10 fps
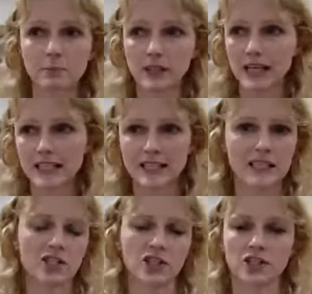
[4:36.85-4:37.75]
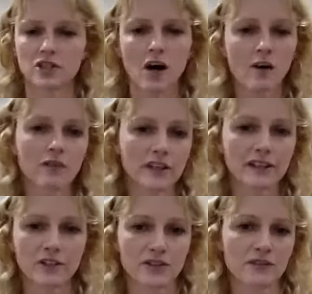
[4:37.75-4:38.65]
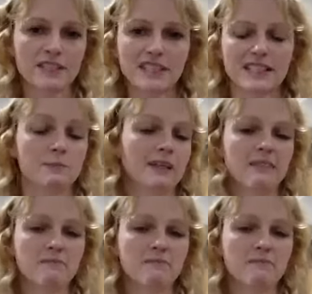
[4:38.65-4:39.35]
Pilates teachers offering their services, but